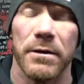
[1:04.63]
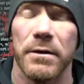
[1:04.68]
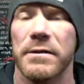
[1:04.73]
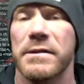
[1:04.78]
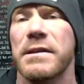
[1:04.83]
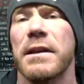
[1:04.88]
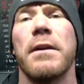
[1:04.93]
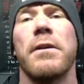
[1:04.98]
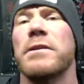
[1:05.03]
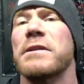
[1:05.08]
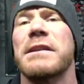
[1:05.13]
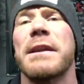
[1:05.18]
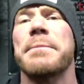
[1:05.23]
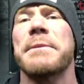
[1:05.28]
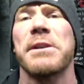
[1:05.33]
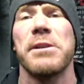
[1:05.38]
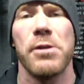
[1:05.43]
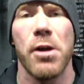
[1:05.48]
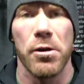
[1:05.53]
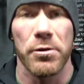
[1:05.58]
or so,
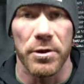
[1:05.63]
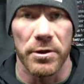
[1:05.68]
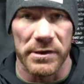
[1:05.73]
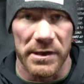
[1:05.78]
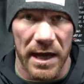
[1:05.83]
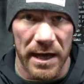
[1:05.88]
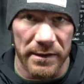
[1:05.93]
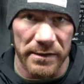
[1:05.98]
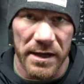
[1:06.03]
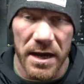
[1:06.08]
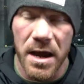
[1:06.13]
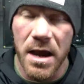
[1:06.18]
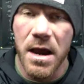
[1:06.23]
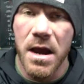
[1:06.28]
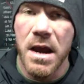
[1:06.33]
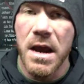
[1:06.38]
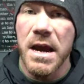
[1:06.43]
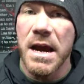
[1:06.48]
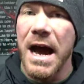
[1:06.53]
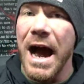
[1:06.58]
something along those lines.
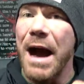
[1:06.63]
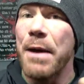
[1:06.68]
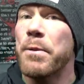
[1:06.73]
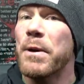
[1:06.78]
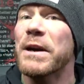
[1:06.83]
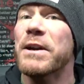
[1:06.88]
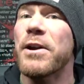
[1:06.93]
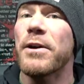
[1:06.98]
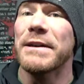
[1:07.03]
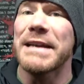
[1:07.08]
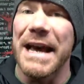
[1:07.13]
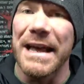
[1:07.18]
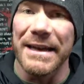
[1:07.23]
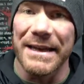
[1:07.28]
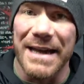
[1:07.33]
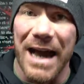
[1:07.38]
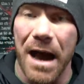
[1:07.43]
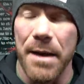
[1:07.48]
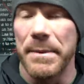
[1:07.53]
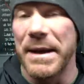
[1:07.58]
I wanna know down
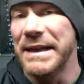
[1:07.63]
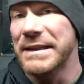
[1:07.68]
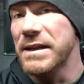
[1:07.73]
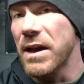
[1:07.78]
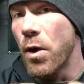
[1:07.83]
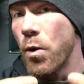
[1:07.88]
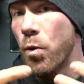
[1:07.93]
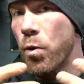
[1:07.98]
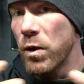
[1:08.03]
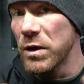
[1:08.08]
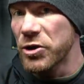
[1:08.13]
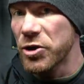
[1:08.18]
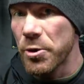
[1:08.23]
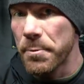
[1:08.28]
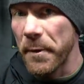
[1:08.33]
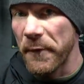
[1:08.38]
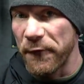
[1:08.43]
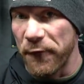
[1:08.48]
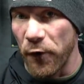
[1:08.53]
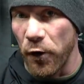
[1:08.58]
in the comments what you
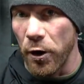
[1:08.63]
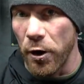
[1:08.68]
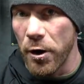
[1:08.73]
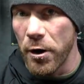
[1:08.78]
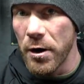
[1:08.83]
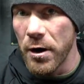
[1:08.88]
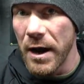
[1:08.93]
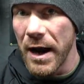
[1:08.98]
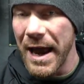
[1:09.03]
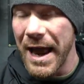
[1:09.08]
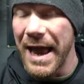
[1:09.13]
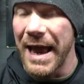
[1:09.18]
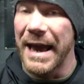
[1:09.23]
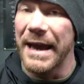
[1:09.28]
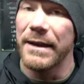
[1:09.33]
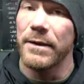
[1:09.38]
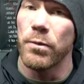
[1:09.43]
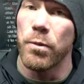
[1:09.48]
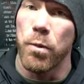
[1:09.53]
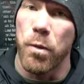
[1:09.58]
prefer
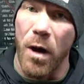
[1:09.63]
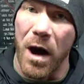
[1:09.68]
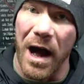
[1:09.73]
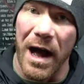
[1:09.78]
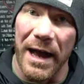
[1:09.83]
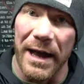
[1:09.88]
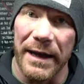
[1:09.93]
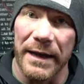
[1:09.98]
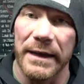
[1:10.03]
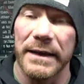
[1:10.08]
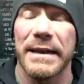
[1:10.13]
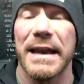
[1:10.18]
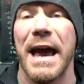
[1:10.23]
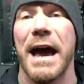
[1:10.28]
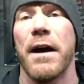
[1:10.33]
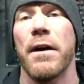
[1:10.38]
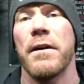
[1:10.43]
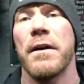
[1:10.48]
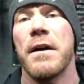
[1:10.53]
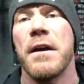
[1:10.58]
and why.
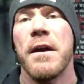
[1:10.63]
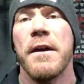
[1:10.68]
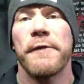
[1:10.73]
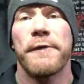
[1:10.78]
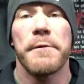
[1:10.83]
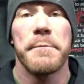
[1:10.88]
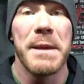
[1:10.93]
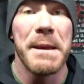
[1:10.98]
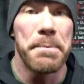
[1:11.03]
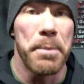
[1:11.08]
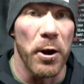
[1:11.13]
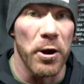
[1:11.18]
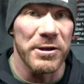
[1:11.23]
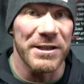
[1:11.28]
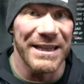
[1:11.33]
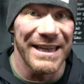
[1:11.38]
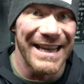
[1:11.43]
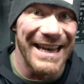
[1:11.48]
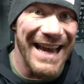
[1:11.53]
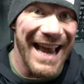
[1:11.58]
Now, for me
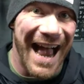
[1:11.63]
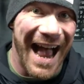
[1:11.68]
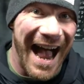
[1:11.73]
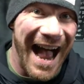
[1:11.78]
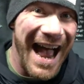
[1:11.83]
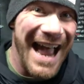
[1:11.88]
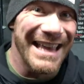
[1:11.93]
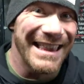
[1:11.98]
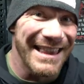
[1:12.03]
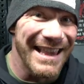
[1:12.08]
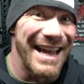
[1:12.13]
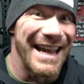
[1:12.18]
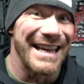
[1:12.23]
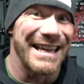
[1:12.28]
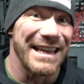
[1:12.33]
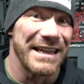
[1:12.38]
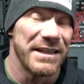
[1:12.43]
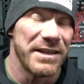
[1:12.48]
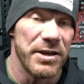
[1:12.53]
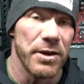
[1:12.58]
personally, I
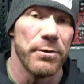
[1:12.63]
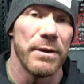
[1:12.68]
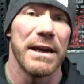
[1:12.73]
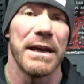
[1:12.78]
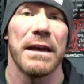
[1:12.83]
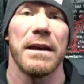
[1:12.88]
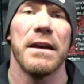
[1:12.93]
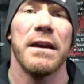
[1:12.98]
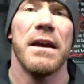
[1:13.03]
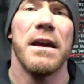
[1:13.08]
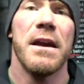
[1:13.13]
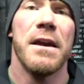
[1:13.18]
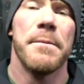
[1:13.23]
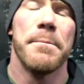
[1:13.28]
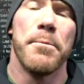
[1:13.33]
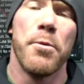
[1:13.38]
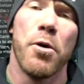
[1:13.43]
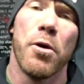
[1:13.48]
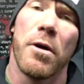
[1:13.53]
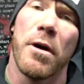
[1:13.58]
like doing
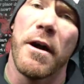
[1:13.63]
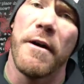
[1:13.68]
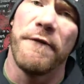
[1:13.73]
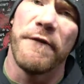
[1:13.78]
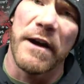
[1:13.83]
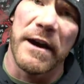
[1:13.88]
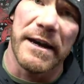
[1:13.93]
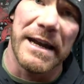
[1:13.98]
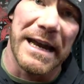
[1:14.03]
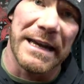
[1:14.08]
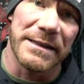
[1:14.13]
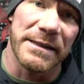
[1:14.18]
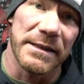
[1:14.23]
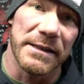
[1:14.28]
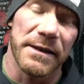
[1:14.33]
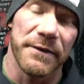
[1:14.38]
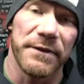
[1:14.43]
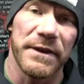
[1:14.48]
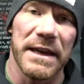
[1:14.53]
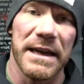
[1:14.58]
more of
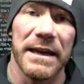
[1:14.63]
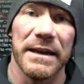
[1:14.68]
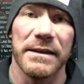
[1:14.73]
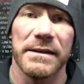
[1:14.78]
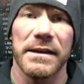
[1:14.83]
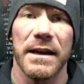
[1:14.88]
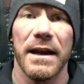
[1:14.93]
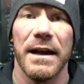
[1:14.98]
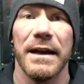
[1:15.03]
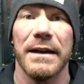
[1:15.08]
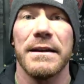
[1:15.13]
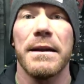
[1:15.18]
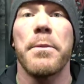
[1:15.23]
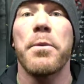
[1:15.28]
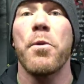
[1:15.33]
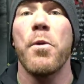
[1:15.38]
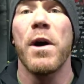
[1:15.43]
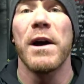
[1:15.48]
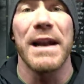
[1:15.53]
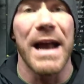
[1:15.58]
variations of things.
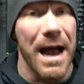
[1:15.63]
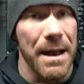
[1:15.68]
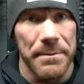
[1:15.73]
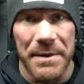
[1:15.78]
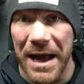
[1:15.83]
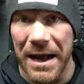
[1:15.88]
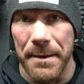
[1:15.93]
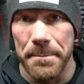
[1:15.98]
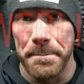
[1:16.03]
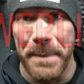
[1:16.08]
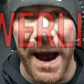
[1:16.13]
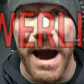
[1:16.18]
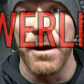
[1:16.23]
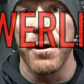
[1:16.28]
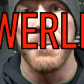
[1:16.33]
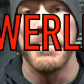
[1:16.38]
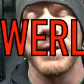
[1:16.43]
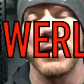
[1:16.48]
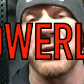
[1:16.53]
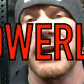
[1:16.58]
Number one, I'm not a
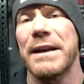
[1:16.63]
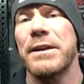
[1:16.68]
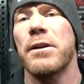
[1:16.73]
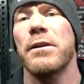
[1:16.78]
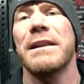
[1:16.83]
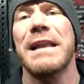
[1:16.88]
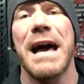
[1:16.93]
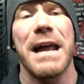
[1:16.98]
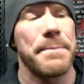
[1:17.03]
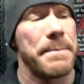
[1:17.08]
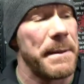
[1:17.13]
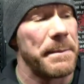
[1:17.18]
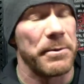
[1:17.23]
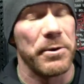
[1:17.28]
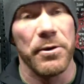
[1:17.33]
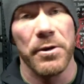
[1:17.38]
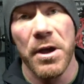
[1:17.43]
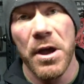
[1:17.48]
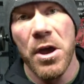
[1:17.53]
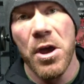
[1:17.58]
power builder. I know a lot of
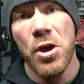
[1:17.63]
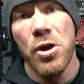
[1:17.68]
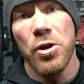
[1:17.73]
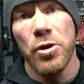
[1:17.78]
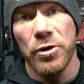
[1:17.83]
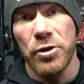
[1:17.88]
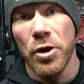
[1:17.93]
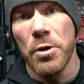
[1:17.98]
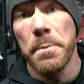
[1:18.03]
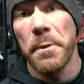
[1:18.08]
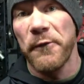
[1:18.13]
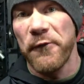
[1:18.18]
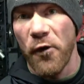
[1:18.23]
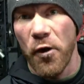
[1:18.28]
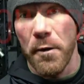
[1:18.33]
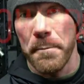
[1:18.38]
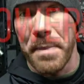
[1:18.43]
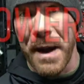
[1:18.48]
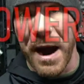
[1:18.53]
people who do perform